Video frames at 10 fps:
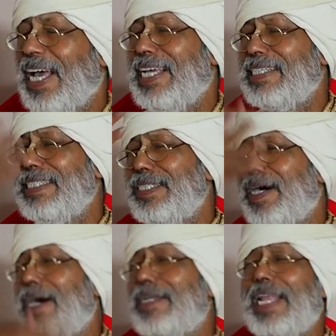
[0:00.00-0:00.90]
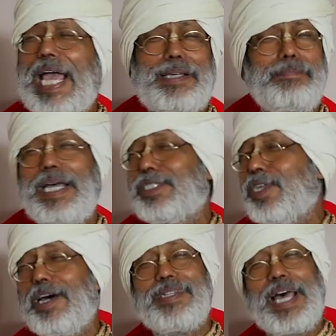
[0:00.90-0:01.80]
crying, you are like my
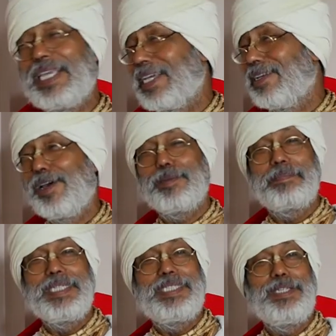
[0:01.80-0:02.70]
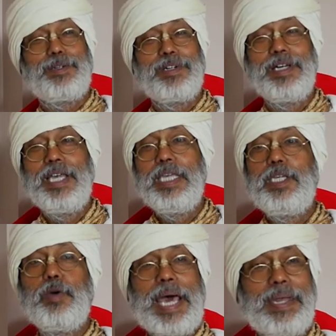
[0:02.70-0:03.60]
son, I cannot beat you.
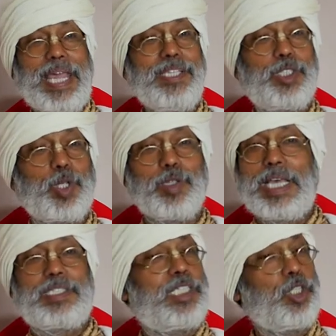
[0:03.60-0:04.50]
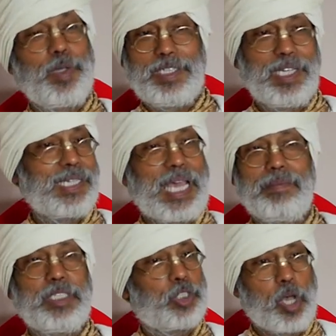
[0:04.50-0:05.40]
You arrange so that situation
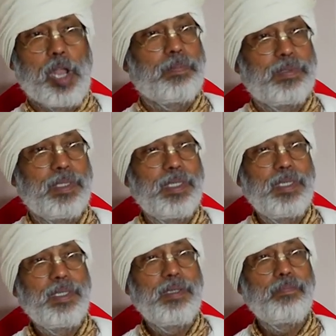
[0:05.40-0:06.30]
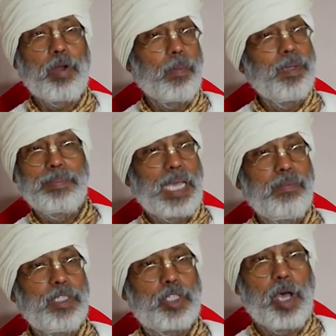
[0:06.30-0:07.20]
can be solved, problem
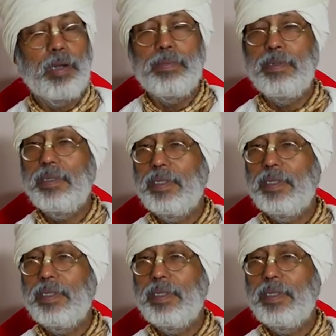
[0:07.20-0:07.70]
can be solved.